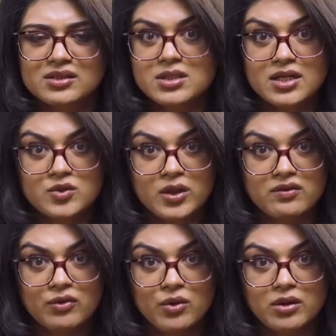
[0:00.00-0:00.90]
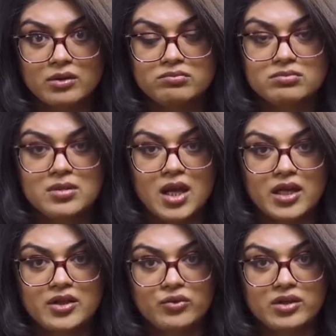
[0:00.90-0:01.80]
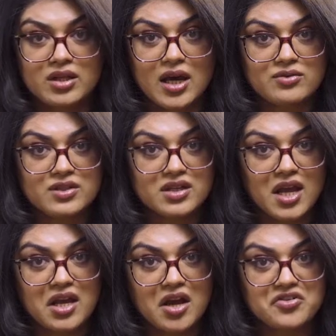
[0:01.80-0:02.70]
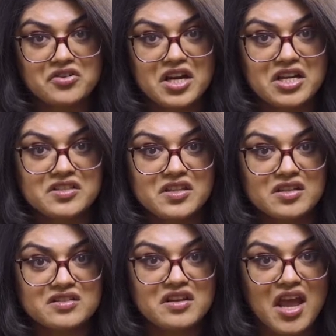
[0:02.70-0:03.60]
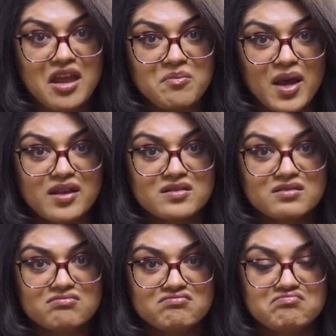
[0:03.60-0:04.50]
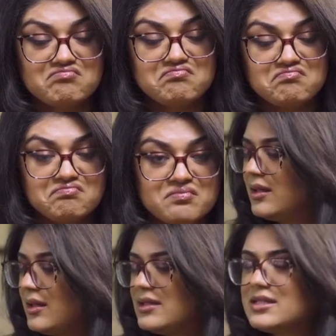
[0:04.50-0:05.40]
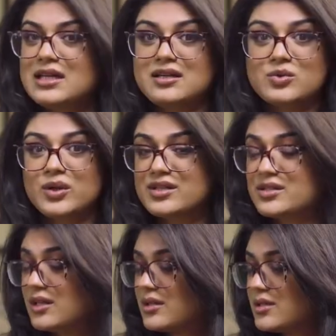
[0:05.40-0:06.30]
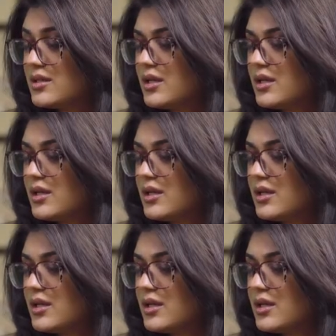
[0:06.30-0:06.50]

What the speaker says: Day 24, 83,886.08. Day 26,